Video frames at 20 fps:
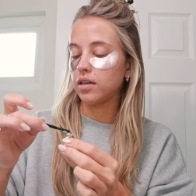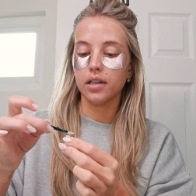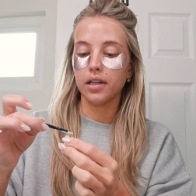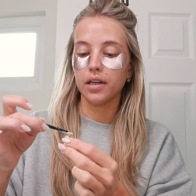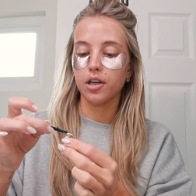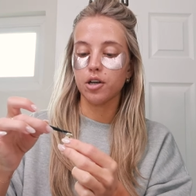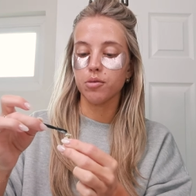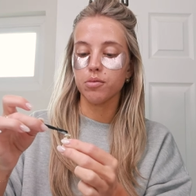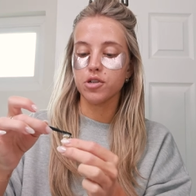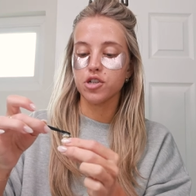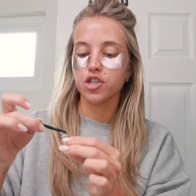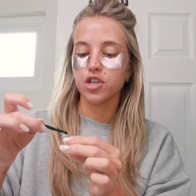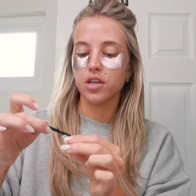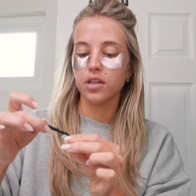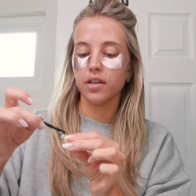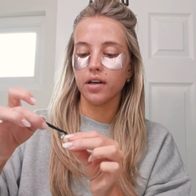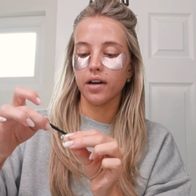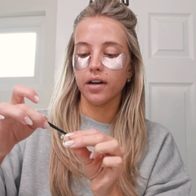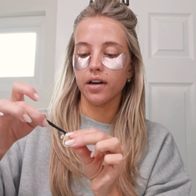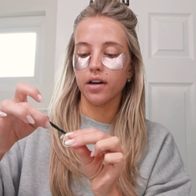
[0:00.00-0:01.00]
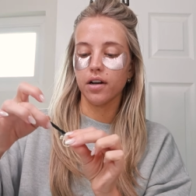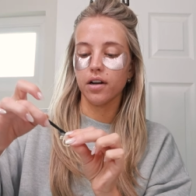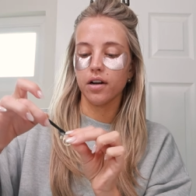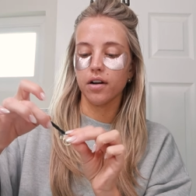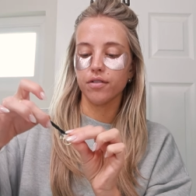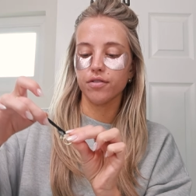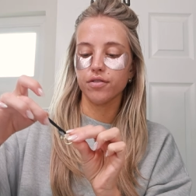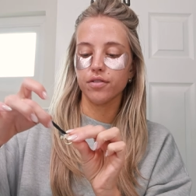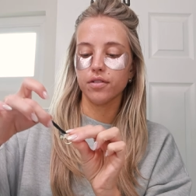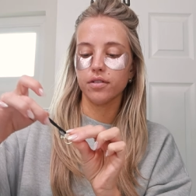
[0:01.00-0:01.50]
cleaner machine that I got
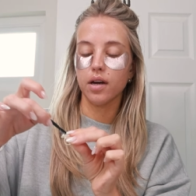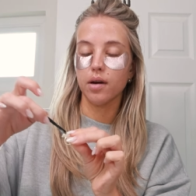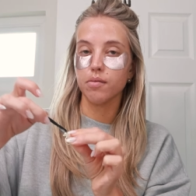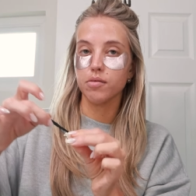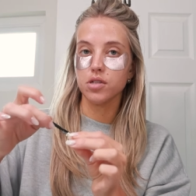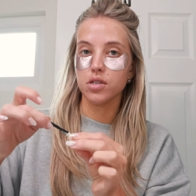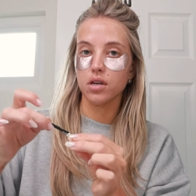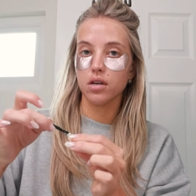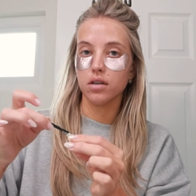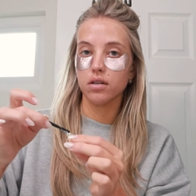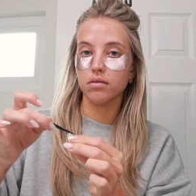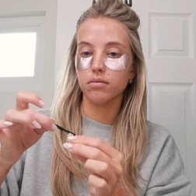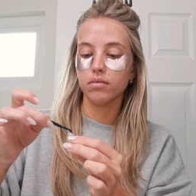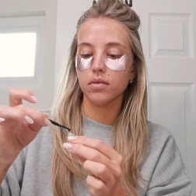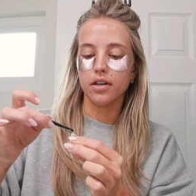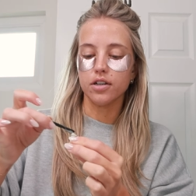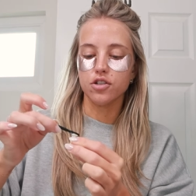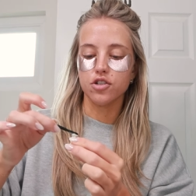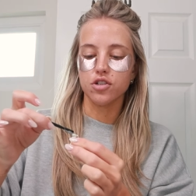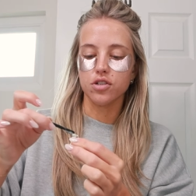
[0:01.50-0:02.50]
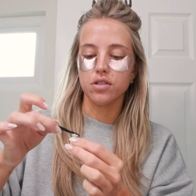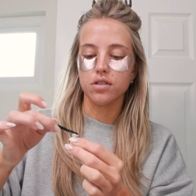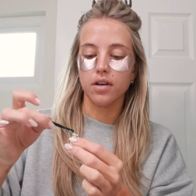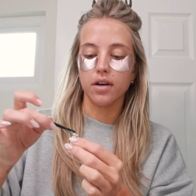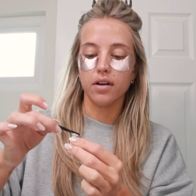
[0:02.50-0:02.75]
off Amazon that just,